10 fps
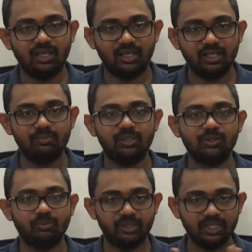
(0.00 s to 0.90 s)
are unable
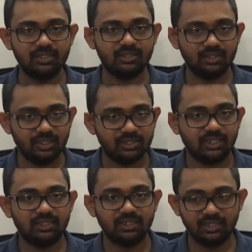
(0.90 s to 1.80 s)
to meet each
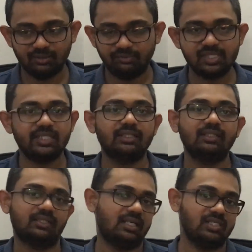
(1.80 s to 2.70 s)
other in a
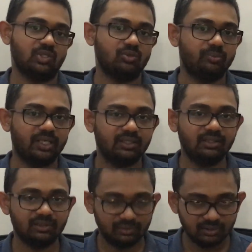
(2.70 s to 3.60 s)
physical classroom and
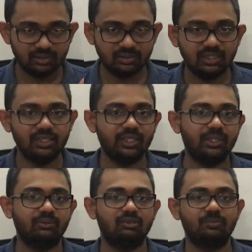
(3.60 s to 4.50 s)

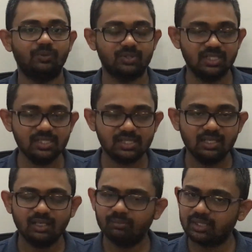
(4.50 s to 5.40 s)
continue our process.
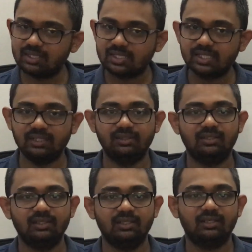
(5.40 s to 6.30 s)
But still,
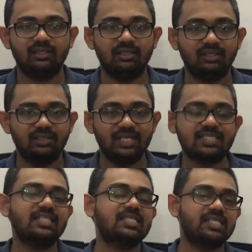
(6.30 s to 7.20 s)

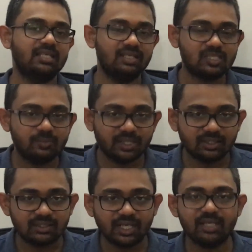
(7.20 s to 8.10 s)
as they say,
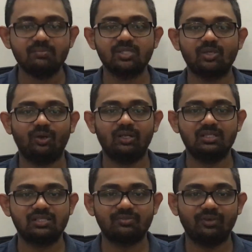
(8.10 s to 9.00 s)
desperate times
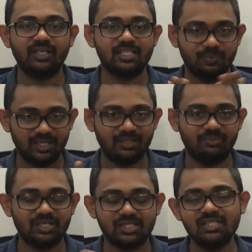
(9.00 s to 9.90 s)
calls for desperate
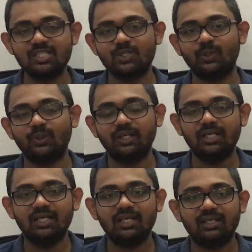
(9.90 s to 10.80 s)
measures. So
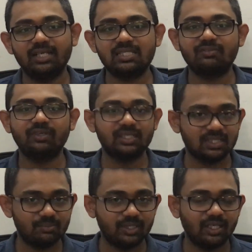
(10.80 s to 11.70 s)
let's figure
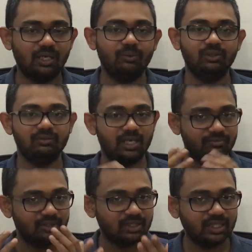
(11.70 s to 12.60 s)
something out.
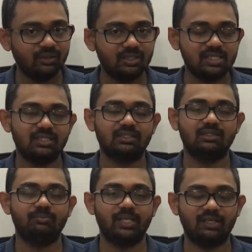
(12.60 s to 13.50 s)
I'm working on a
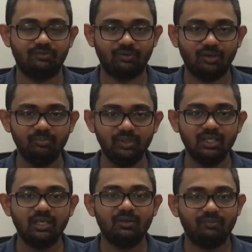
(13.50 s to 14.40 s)
certain platform
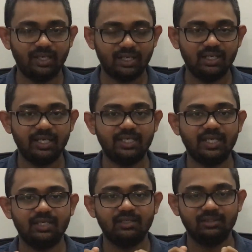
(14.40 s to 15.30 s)
where I
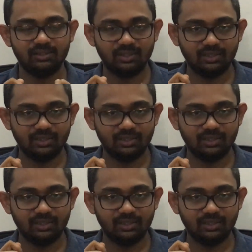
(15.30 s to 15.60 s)
can